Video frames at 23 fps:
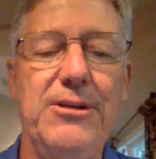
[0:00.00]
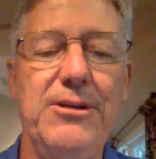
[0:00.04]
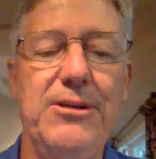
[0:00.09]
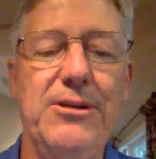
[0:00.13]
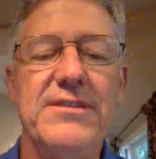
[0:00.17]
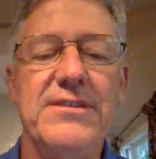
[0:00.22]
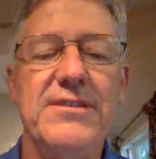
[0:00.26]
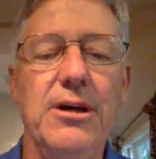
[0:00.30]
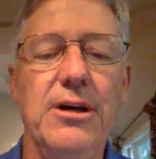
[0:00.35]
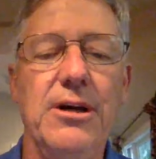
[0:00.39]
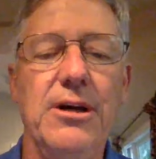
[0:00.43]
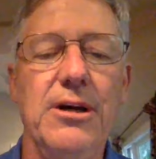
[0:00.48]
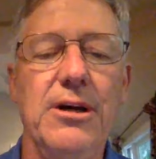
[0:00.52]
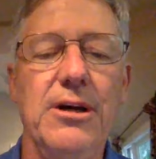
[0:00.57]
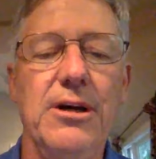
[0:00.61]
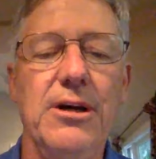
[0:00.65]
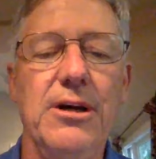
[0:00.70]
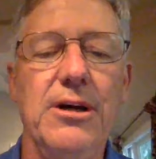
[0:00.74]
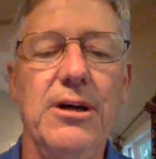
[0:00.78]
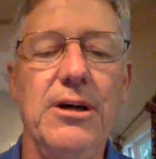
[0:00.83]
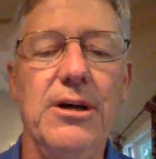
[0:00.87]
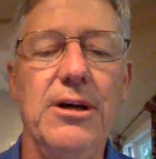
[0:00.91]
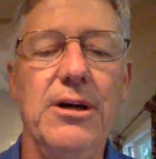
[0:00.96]
So
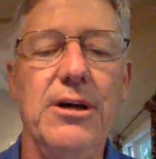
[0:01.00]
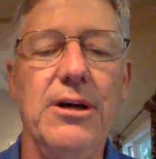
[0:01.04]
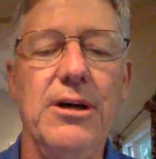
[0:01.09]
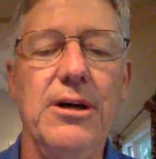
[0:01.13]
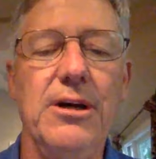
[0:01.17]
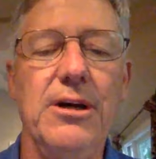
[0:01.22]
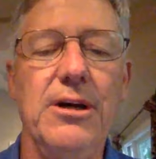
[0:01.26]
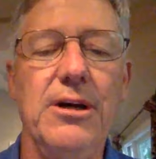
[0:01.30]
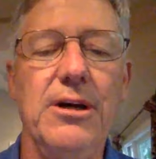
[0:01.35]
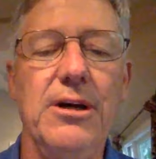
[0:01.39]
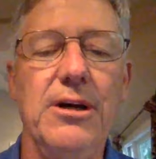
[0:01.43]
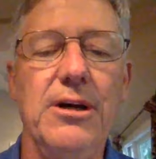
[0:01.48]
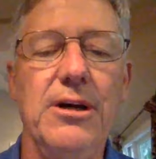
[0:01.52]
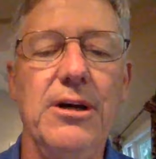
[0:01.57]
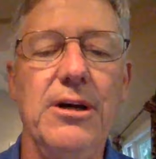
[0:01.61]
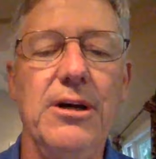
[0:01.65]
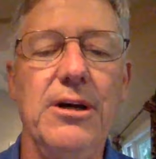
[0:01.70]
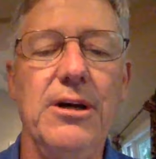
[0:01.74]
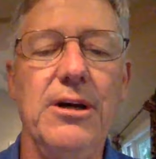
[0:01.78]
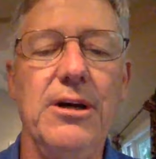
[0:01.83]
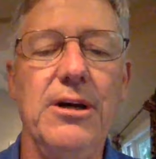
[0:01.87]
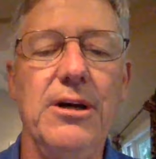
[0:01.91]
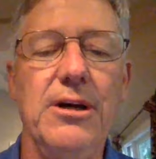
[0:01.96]
by
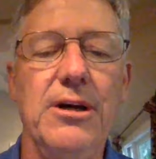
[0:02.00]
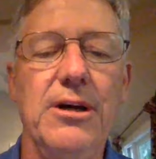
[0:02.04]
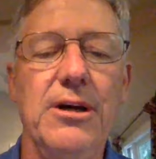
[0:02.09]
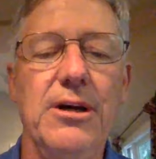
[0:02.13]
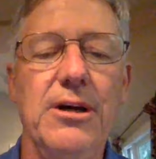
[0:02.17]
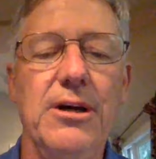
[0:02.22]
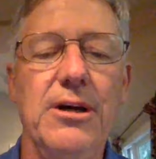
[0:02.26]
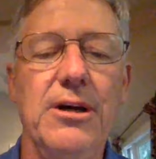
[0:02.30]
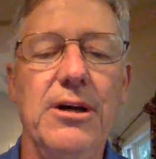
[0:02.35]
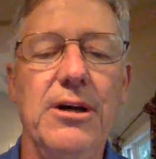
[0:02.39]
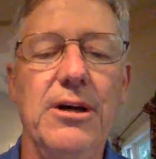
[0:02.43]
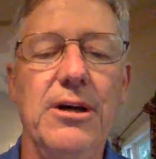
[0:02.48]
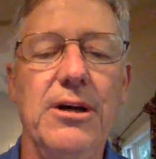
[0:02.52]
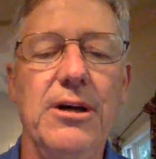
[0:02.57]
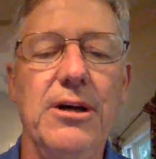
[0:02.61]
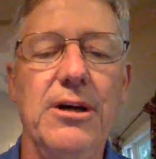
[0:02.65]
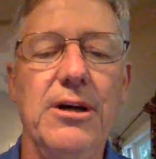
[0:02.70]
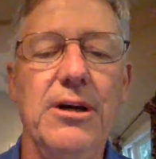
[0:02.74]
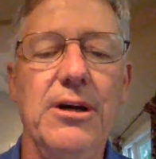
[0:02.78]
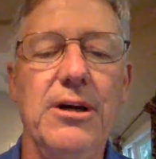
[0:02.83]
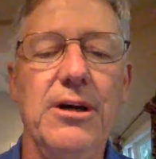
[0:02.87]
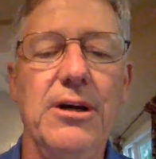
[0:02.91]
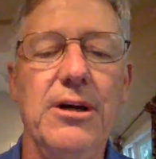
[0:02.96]
having a nest out in the
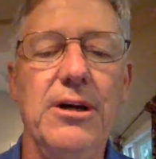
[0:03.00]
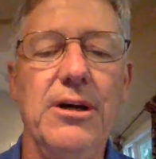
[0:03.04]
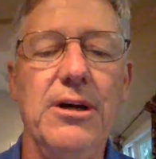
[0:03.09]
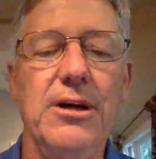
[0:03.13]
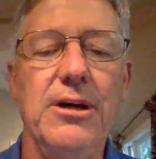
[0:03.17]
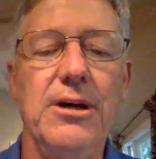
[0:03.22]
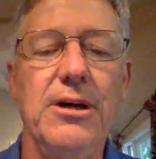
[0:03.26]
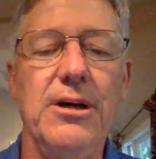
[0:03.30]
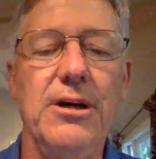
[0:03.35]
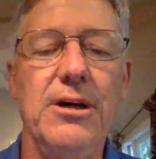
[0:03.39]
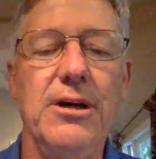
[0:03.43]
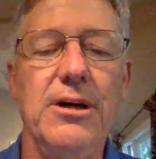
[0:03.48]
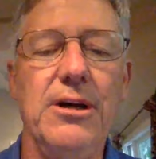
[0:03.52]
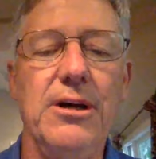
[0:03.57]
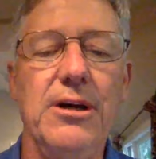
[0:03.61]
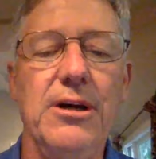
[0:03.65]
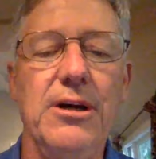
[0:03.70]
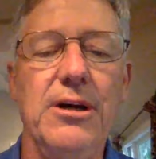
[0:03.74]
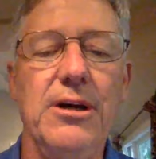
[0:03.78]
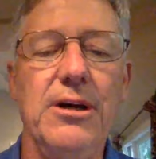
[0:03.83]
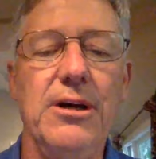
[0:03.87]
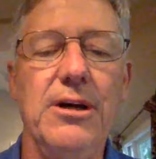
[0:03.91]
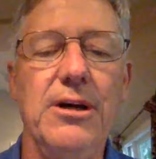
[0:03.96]
open,
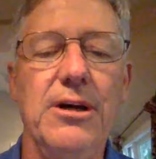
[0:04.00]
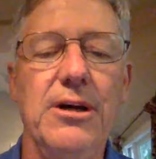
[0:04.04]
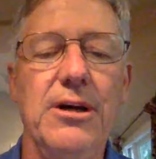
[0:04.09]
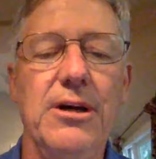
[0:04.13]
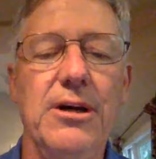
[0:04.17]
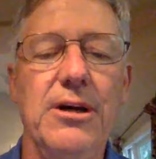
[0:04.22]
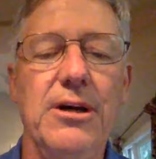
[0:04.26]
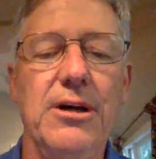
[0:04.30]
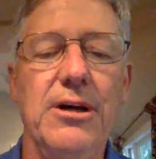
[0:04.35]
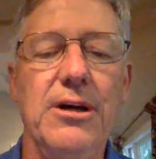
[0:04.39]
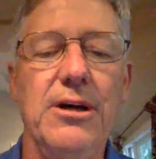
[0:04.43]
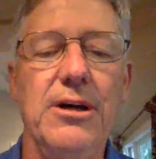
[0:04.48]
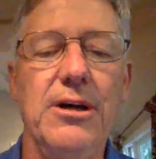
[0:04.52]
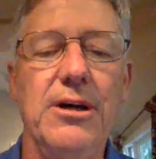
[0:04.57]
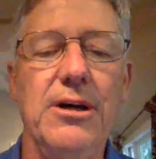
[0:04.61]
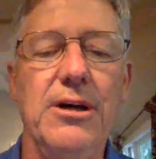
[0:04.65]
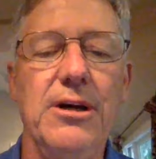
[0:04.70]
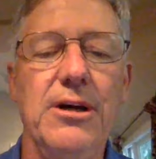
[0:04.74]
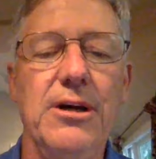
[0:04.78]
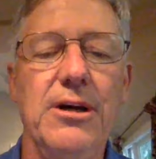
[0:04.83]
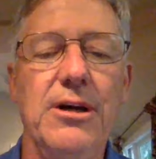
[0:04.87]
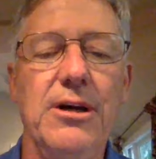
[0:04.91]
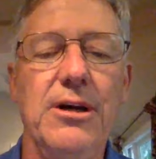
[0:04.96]

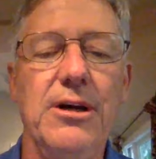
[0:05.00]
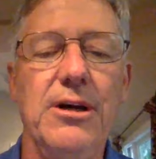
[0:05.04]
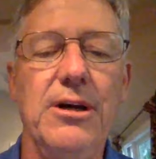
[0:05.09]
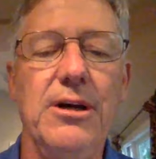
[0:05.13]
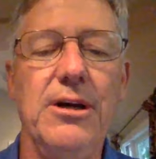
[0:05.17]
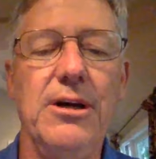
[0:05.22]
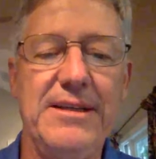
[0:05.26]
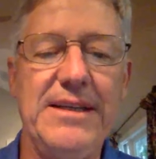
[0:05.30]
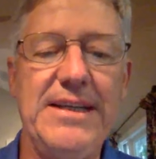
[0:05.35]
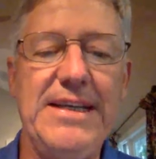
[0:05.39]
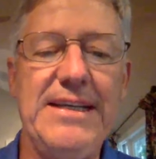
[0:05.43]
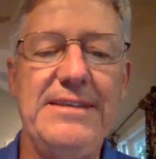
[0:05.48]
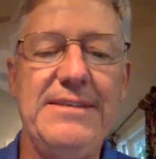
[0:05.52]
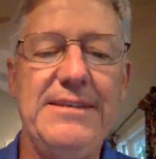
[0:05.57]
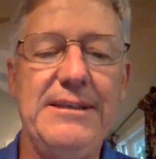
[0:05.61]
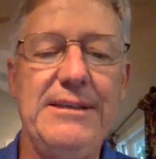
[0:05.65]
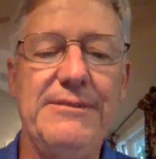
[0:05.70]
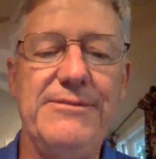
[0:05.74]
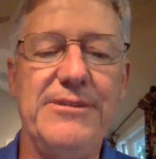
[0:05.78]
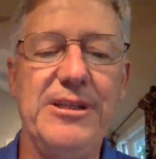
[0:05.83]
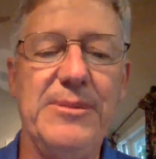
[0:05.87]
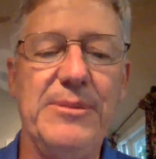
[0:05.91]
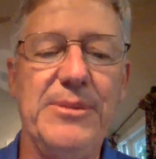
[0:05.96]
that makes it
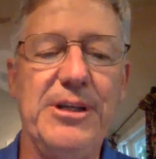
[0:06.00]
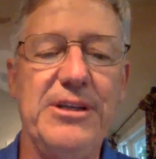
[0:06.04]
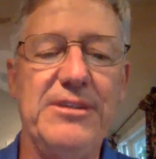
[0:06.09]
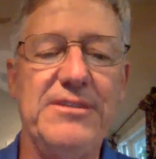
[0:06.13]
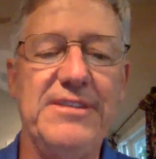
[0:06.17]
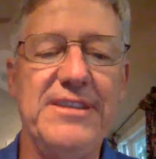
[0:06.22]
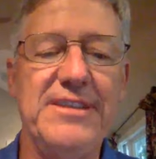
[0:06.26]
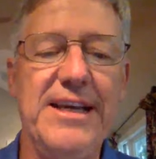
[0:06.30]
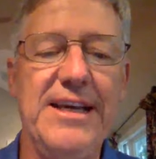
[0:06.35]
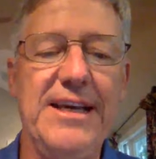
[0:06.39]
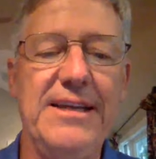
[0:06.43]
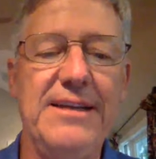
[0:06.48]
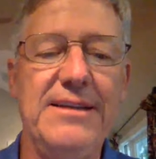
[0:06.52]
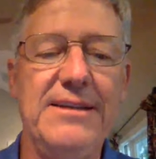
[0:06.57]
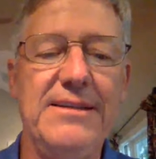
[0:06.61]
easy for the birds to get